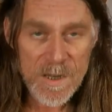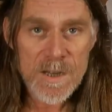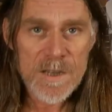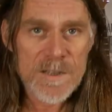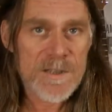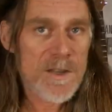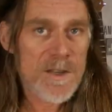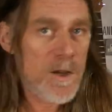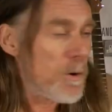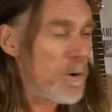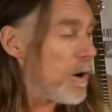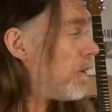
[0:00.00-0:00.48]

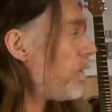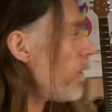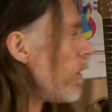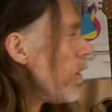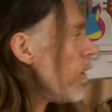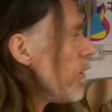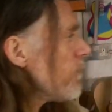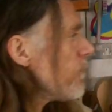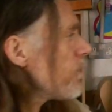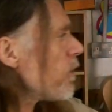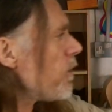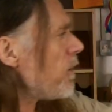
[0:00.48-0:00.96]
So
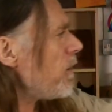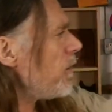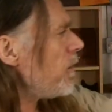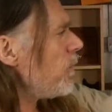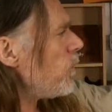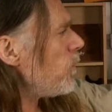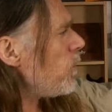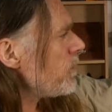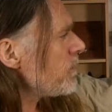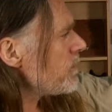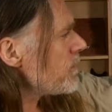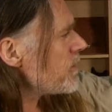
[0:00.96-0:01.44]
I've got
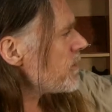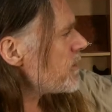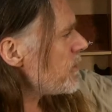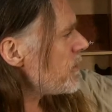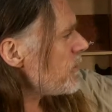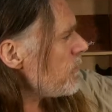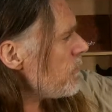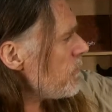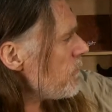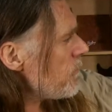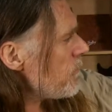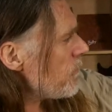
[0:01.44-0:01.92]

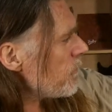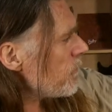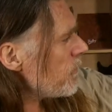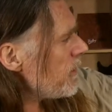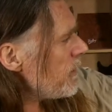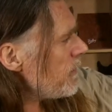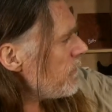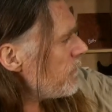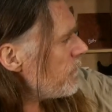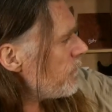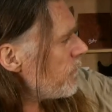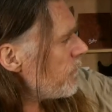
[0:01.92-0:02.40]
5
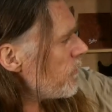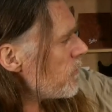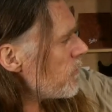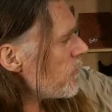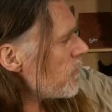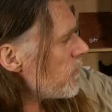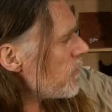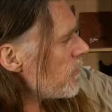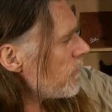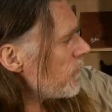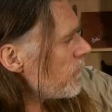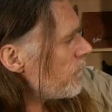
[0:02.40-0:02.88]

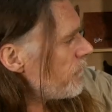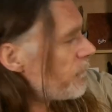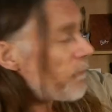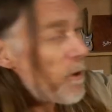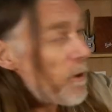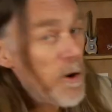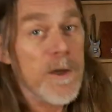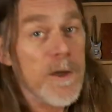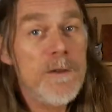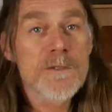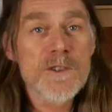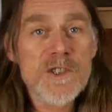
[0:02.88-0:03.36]

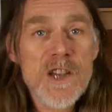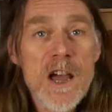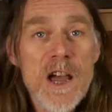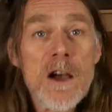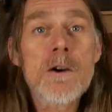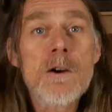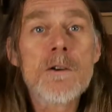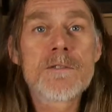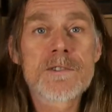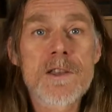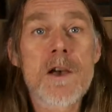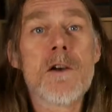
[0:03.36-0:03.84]

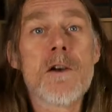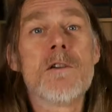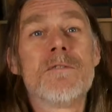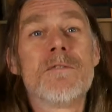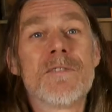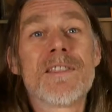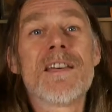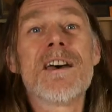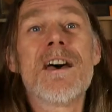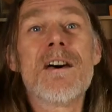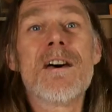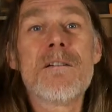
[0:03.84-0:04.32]
shelves
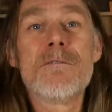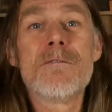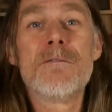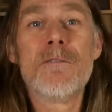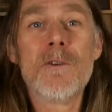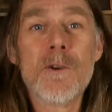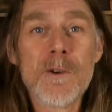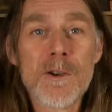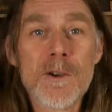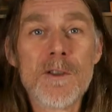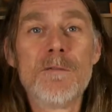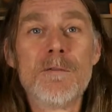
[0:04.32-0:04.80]
over there
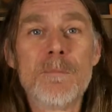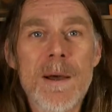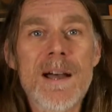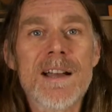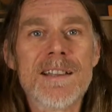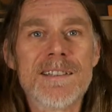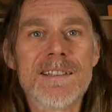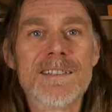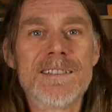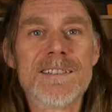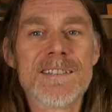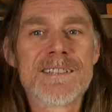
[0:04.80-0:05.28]
full of
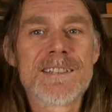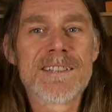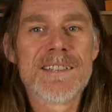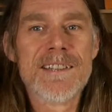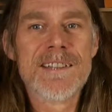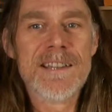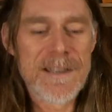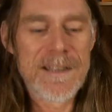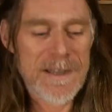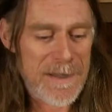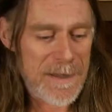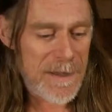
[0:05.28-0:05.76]
patterns.
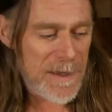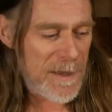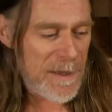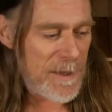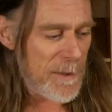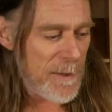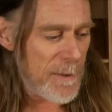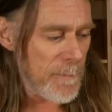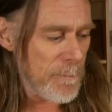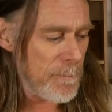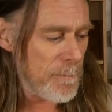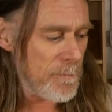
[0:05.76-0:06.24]

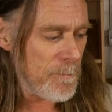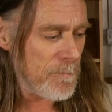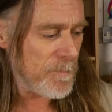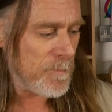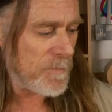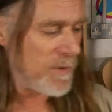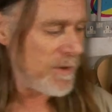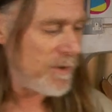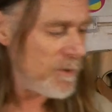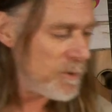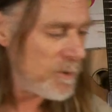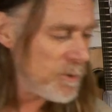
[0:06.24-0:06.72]
all
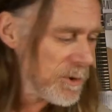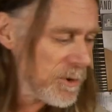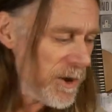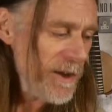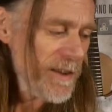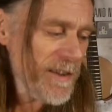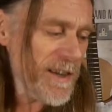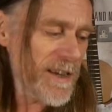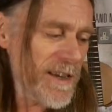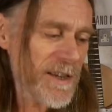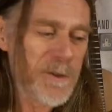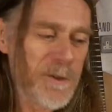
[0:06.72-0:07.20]

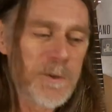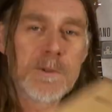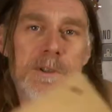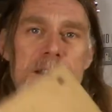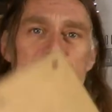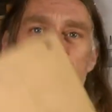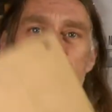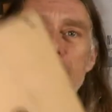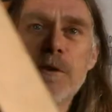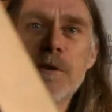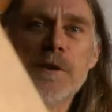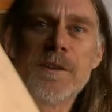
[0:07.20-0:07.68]
like this, all
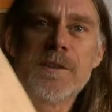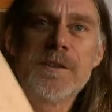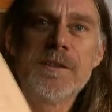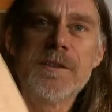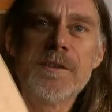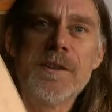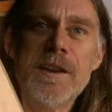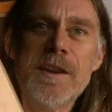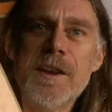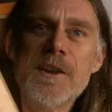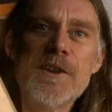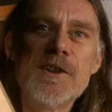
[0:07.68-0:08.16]

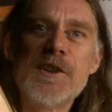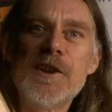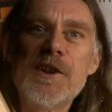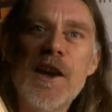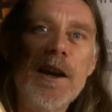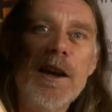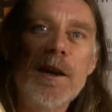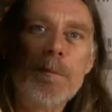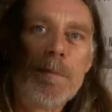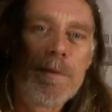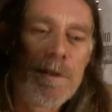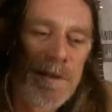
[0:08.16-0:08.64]
different
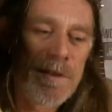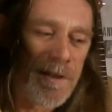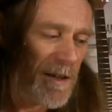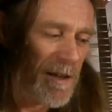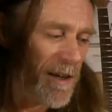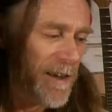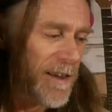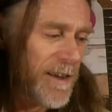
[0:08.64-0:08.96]
shapes.